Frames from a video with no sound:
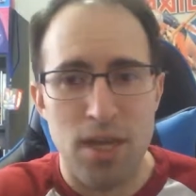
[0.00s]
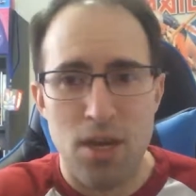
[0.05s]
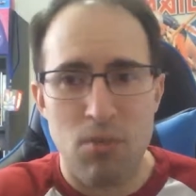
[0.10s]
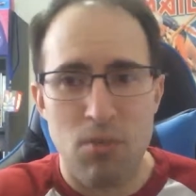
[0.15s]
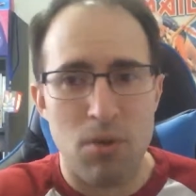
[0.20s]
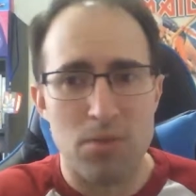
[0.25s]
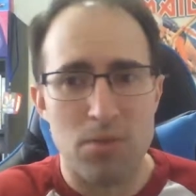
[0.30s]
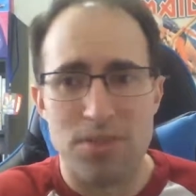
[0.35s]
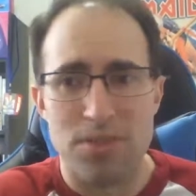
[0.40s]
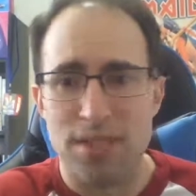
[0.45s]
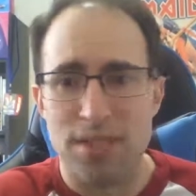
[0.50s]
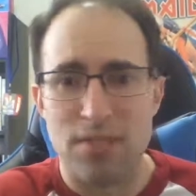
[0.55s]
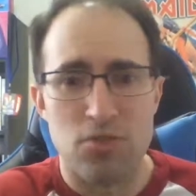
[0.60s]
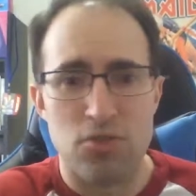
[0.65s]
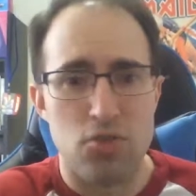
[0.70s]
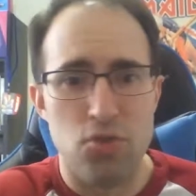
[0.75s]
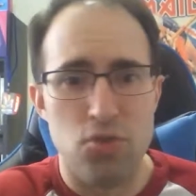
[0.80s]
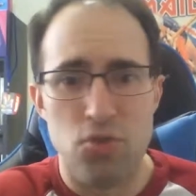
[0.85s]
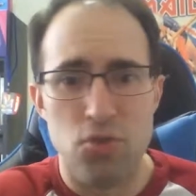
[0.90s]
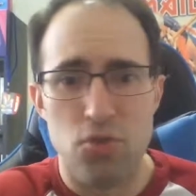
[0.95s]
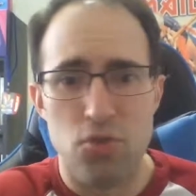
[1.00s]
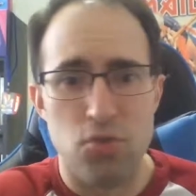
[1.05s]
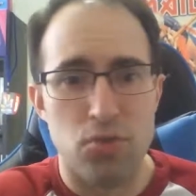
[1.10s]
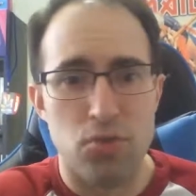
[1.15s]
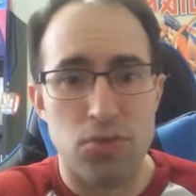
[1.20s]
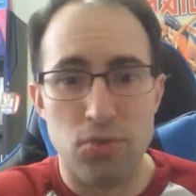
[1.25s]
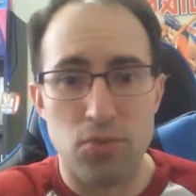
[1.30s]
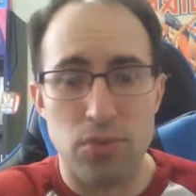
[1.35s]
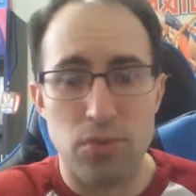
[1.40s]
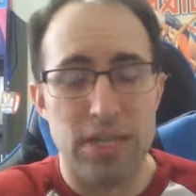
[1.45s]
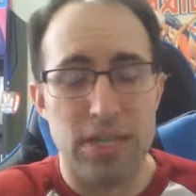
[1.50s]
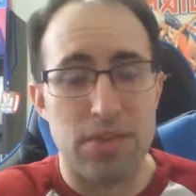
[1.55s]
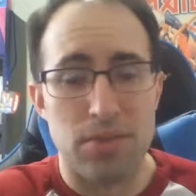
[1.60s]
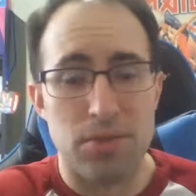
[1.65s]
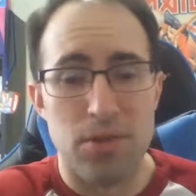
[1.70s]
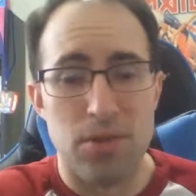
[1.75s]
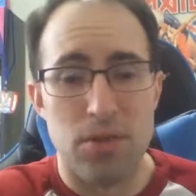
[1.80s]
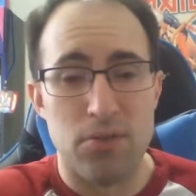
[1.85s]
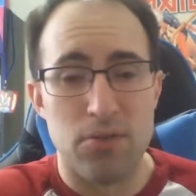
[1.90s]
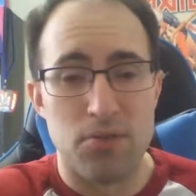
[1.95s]
where it was like
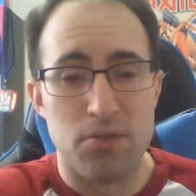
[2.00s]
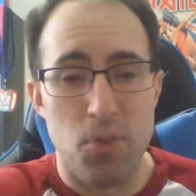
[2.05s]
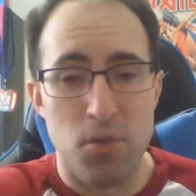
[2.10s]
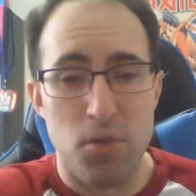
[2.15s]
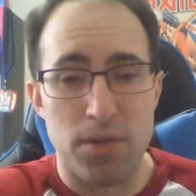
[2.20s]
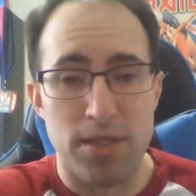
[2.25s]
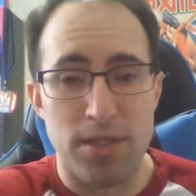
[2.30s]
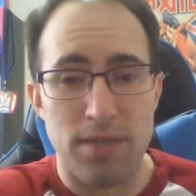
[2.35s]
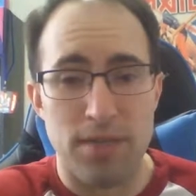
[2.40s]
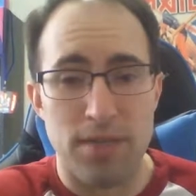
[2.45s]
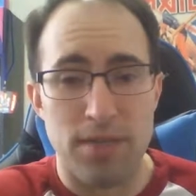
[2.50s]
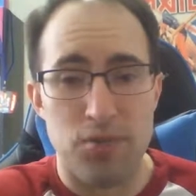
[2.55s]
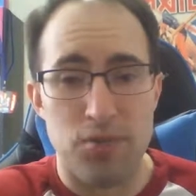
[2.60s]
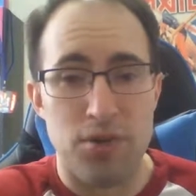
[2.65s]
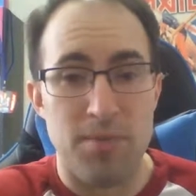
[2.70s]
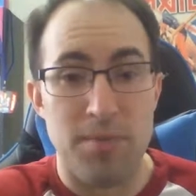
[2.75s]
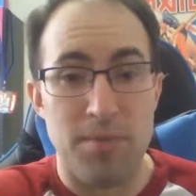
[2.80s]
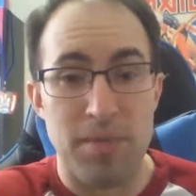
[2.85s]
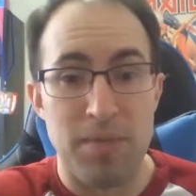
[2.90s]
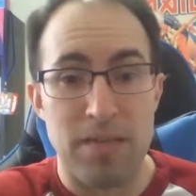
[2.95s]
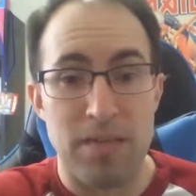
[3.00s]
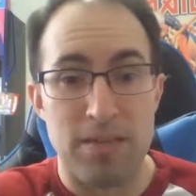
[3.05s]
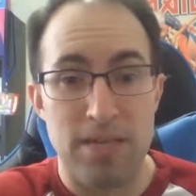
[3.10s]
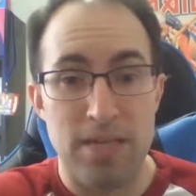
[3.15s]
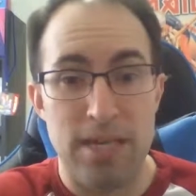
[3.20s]
$300 more than it ever should have been because